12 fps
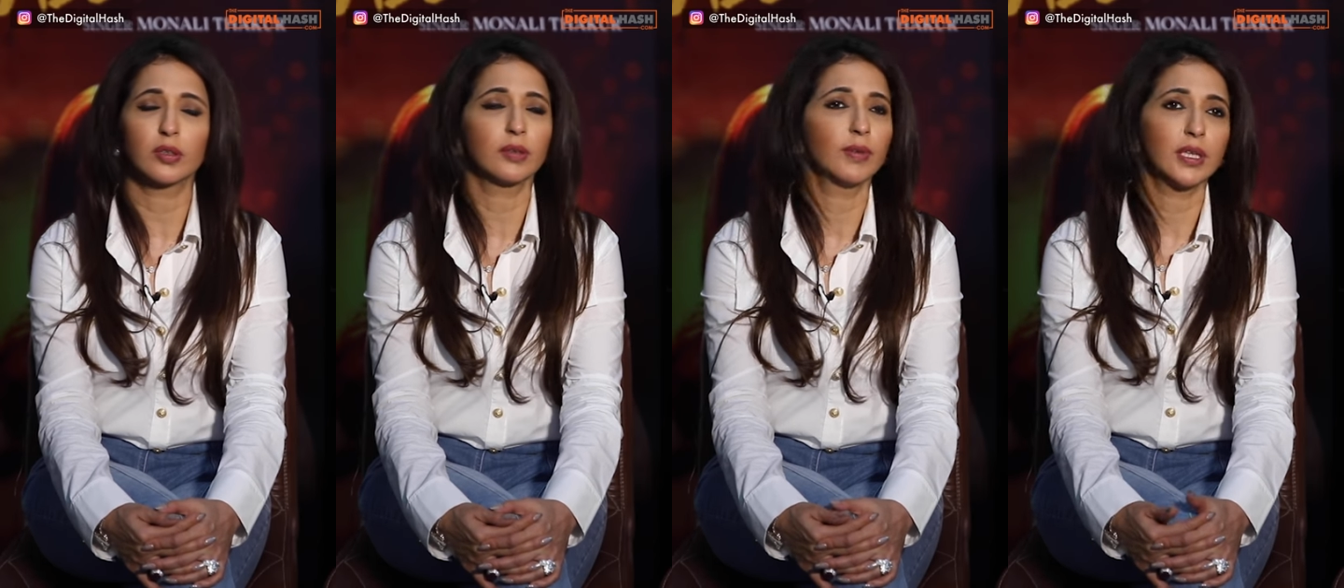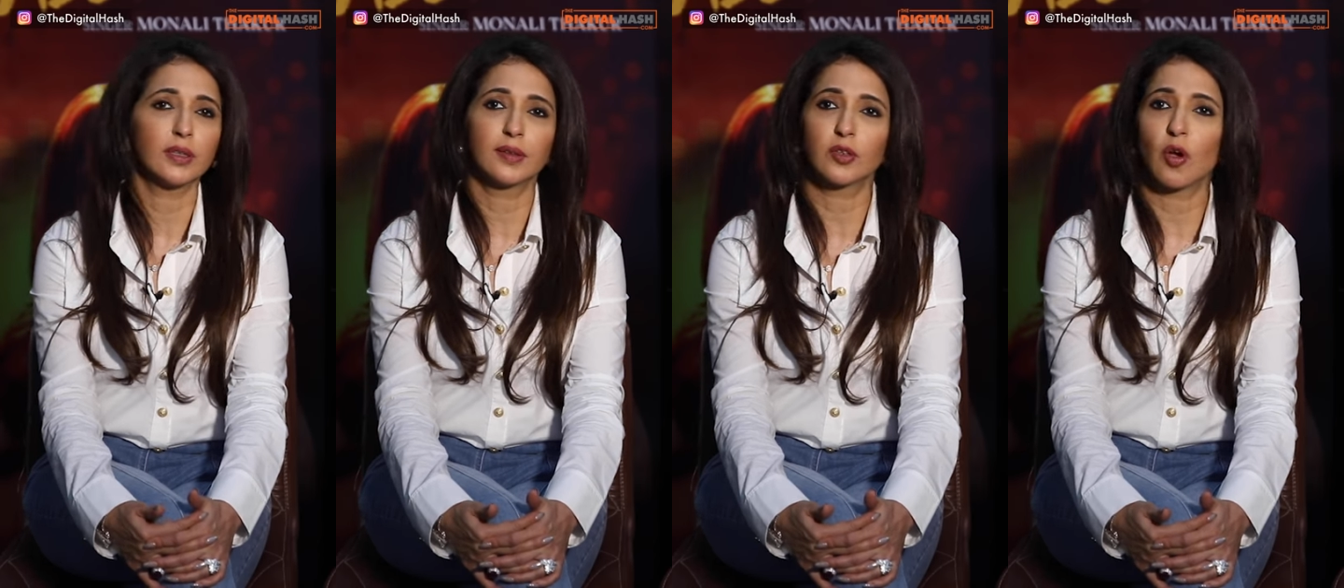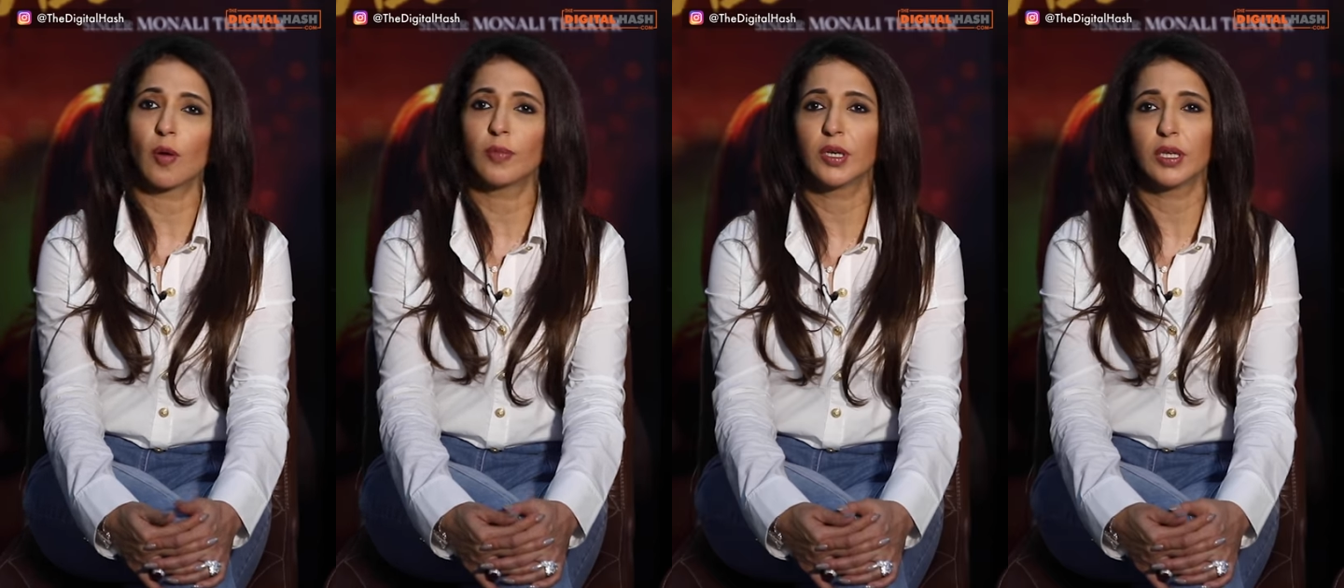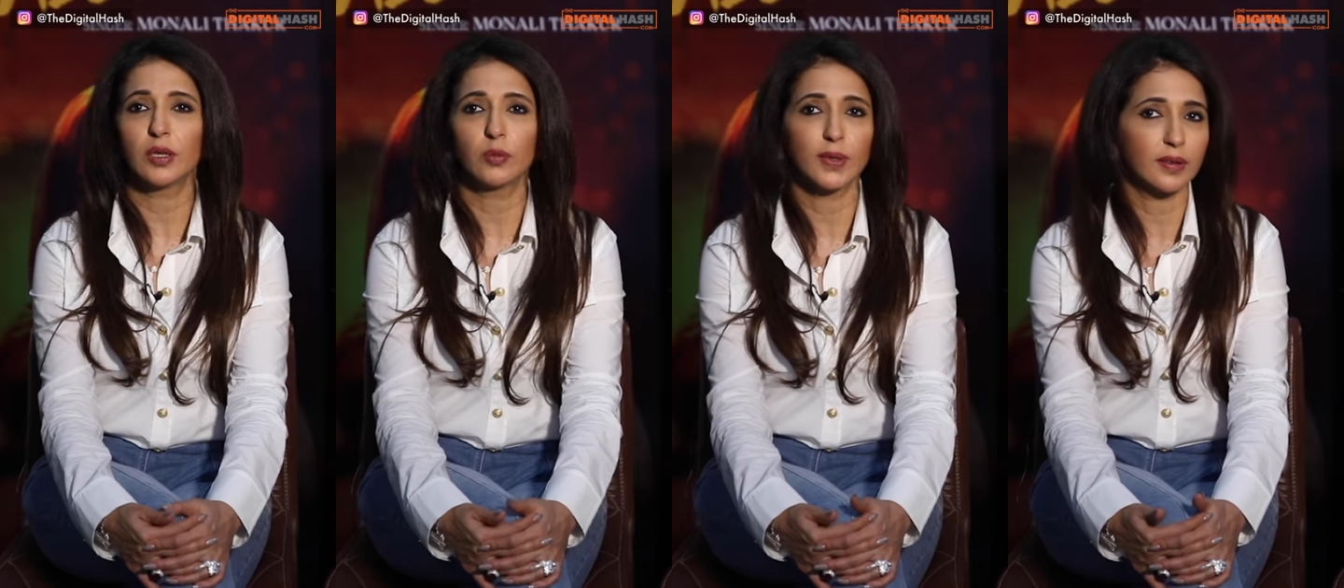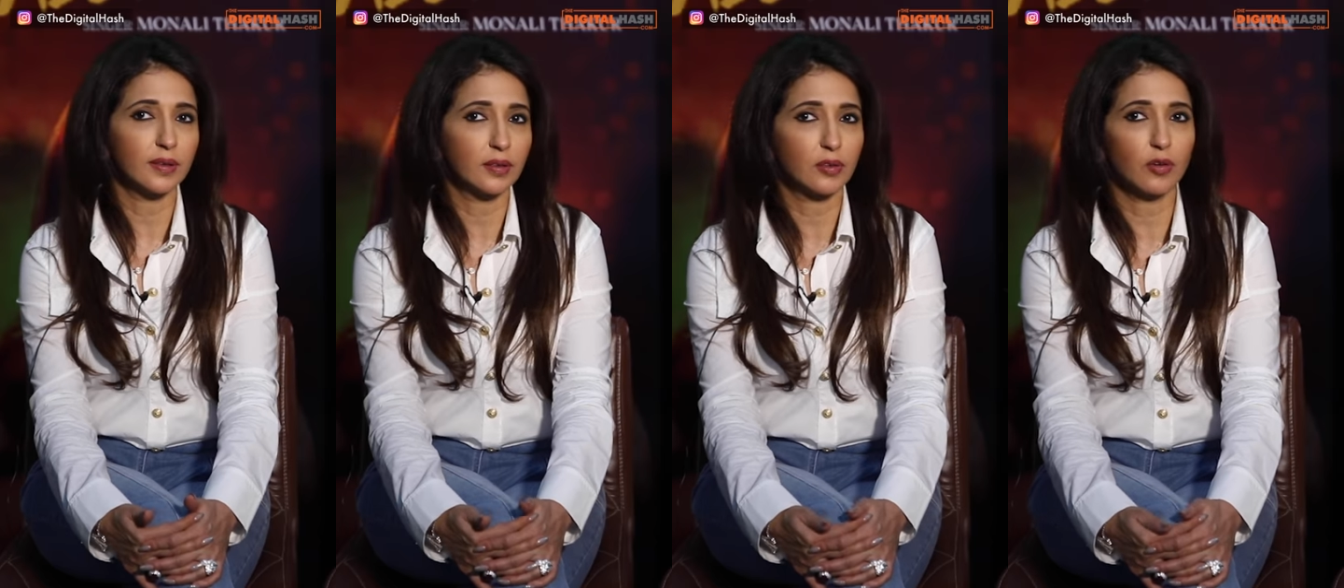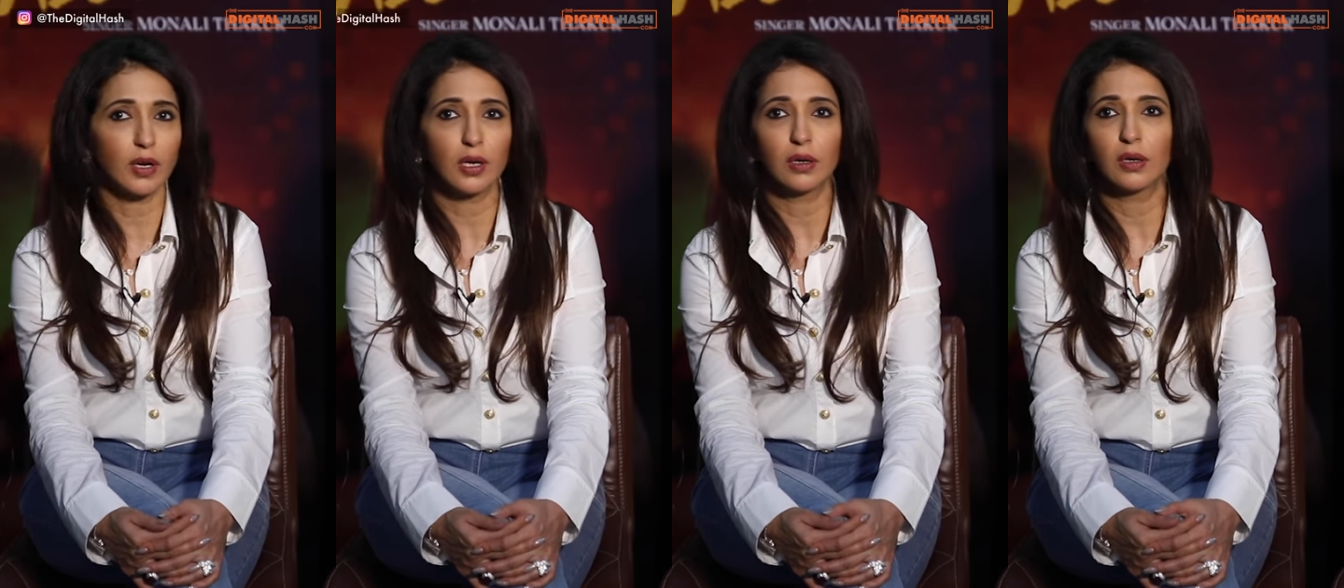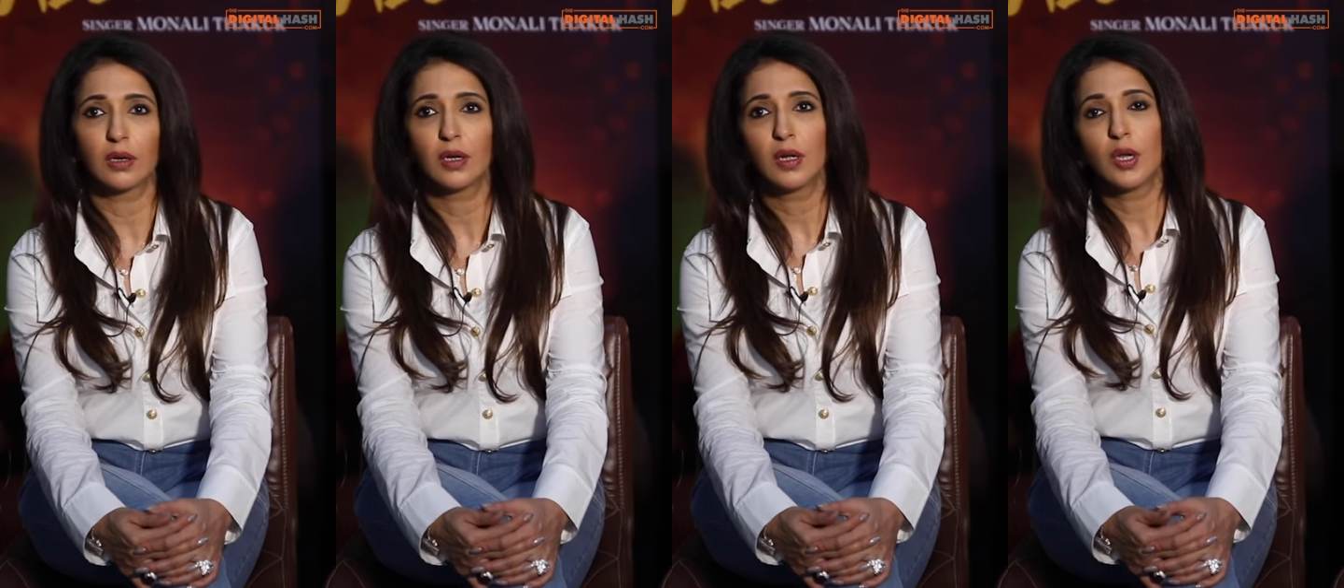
whether it's comedy, whether it's thriller,